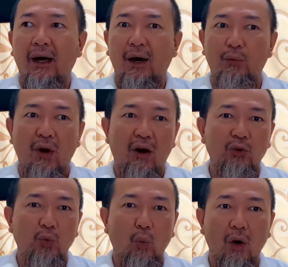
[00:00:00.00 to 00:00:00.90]

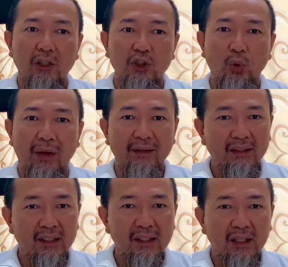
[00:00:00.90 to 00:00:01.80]
around
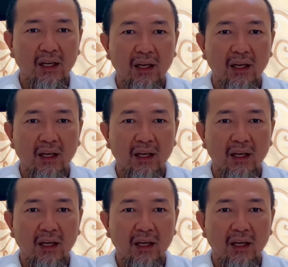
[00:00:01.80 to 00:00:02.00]
$120,